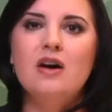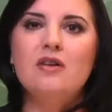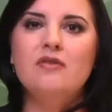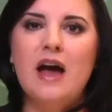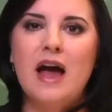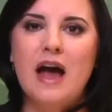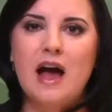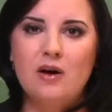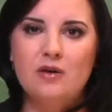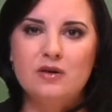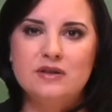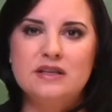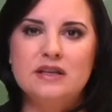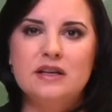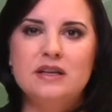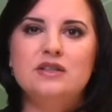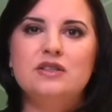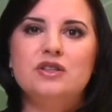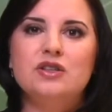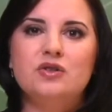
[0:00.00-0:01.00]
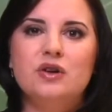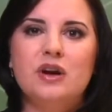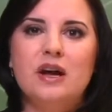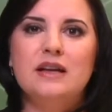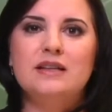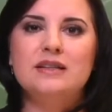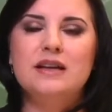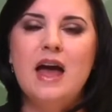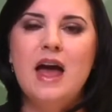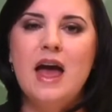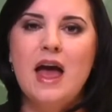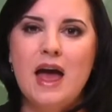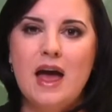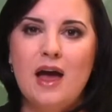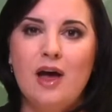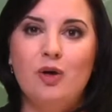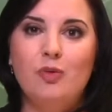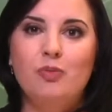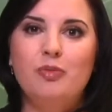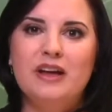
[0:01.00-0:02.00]
of how to integrate
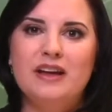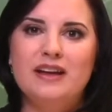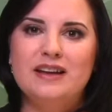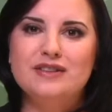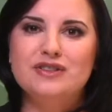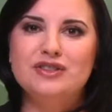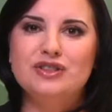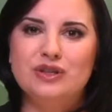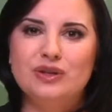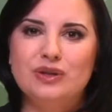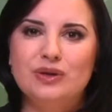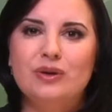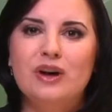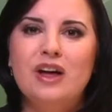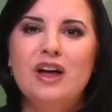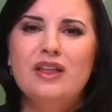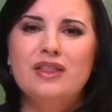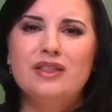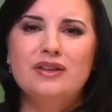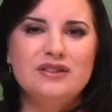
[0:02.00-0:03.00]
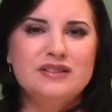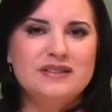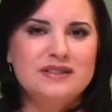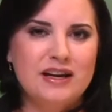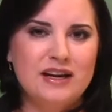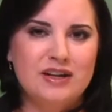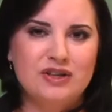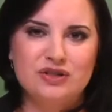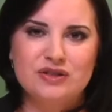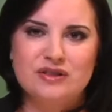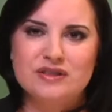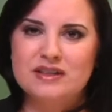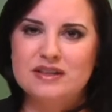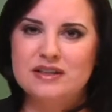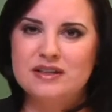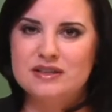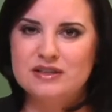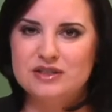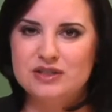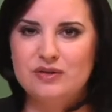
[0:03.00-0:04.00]
help into their schedules
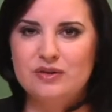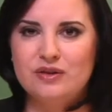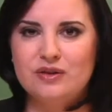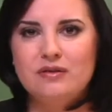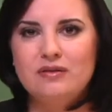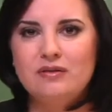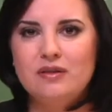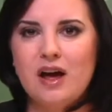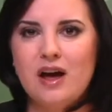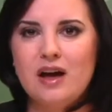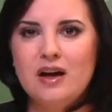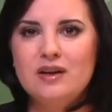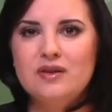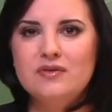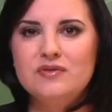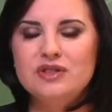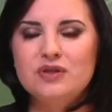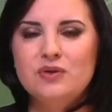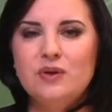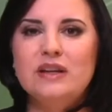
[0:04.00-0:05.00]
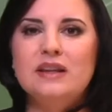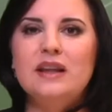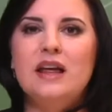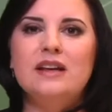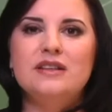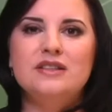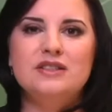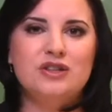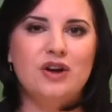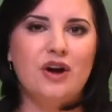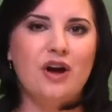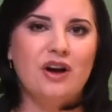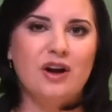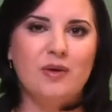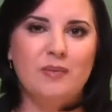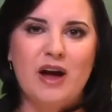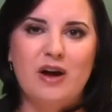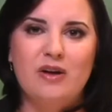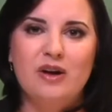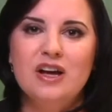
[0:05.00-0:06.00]
and into their lives. So I'd like to talk
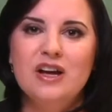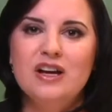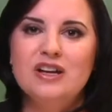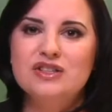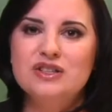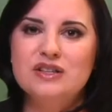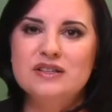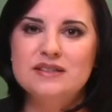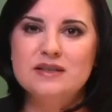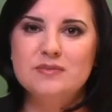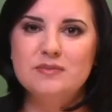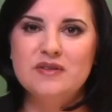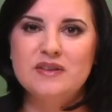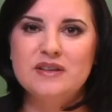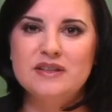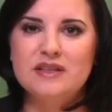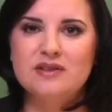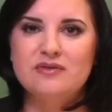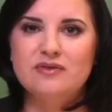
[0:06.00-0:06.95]
about just some of the